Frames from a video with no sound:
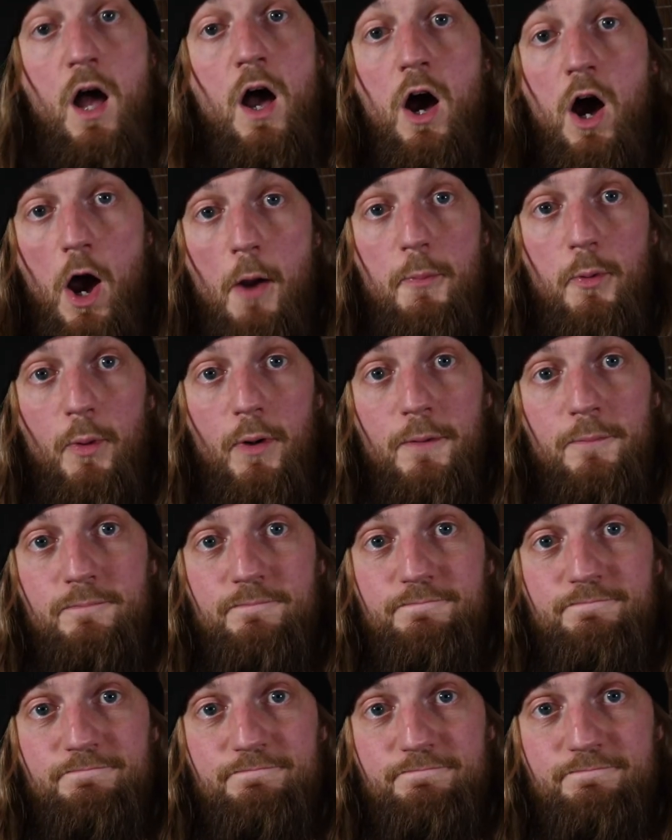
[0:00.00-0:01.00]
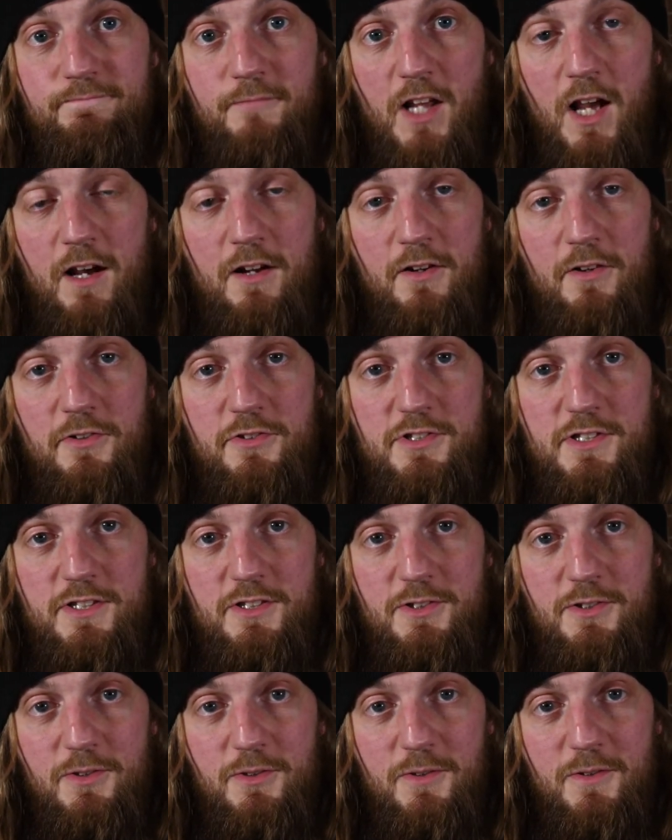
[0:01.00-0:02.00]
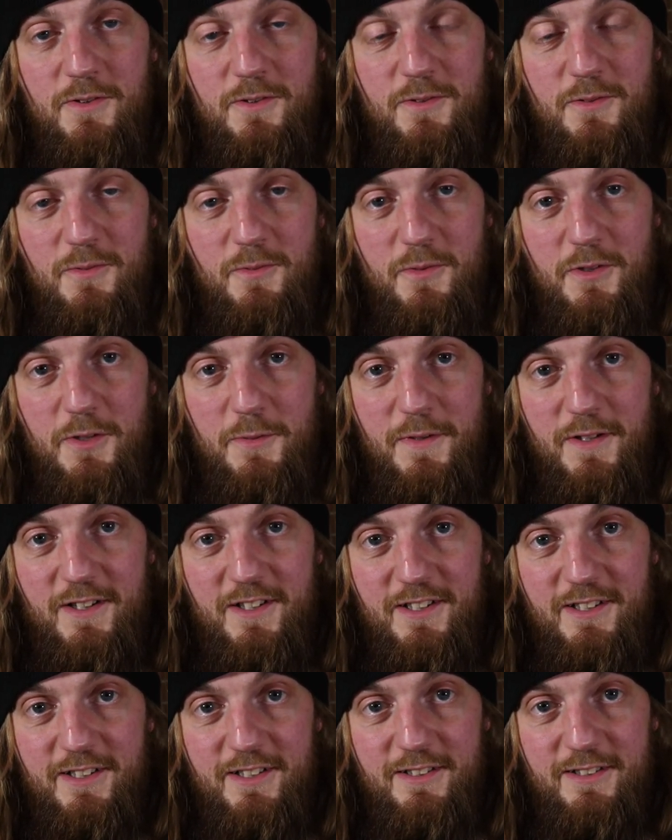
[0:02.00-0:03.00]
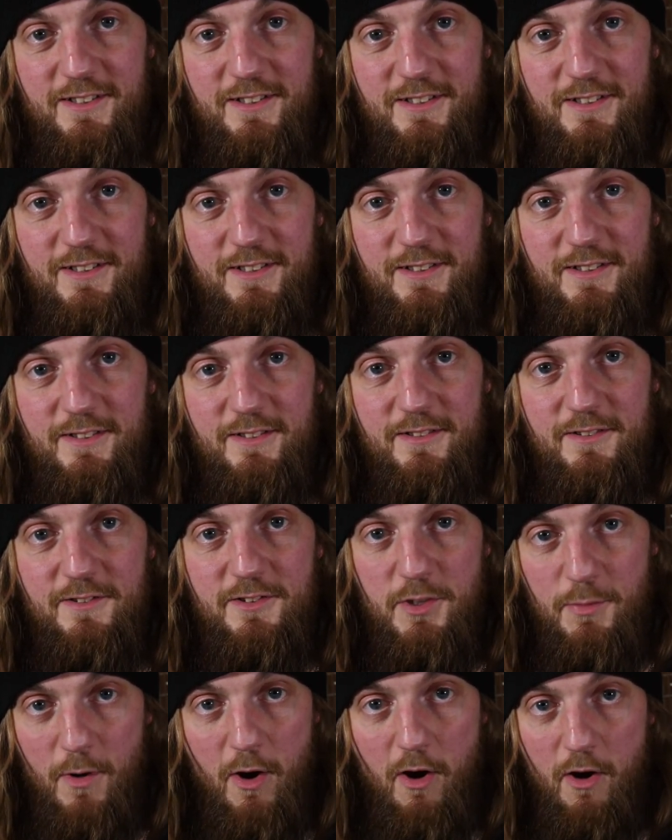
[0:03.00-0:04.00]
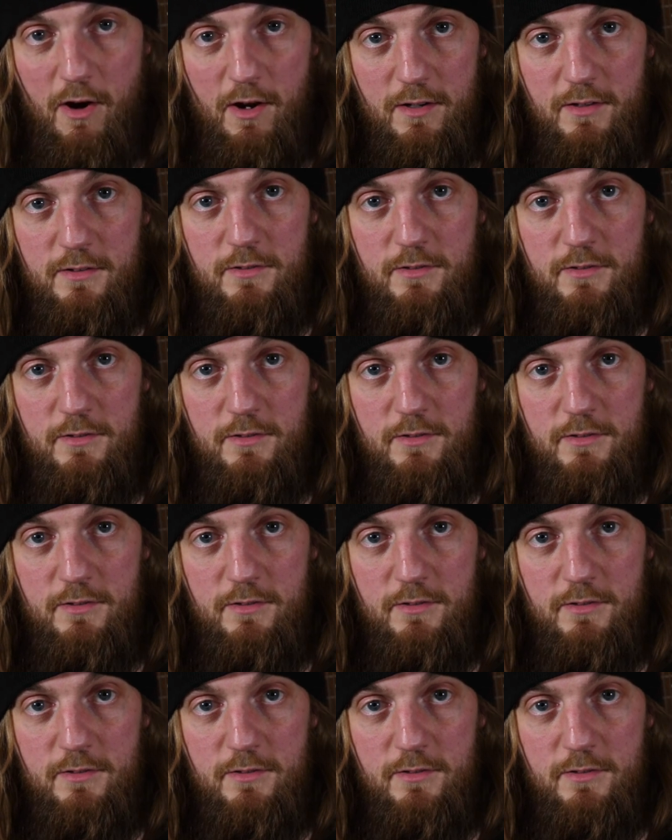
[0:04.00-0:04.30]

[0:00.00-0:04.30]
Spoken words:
hope you're well, and I'll see you all with a bit of luck tomorrow.